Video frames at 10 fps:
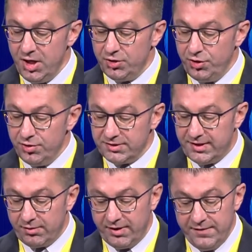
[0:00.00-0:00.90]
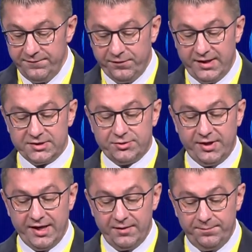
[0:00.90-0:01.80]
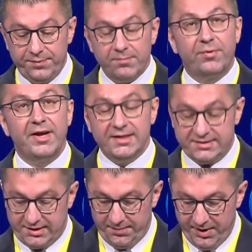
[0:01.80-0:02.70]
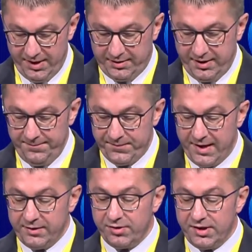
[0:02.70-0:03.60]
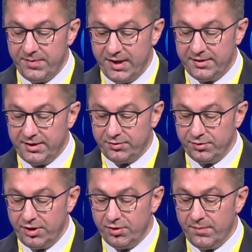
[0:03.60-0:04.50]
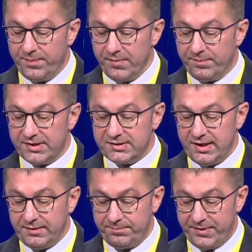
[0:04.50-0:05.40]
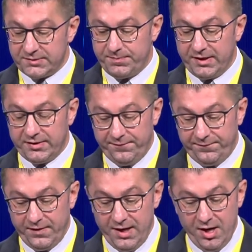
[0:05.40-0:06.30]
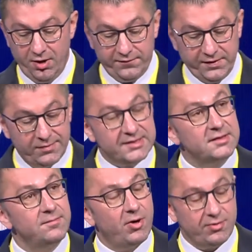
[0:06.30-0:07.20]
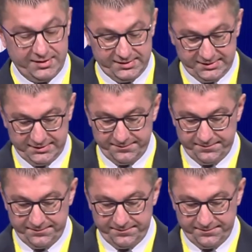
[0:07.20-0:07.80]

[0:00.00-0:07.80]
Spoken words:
to use their influence to help bring stability and credibility to the European perspective of the Western Balkans.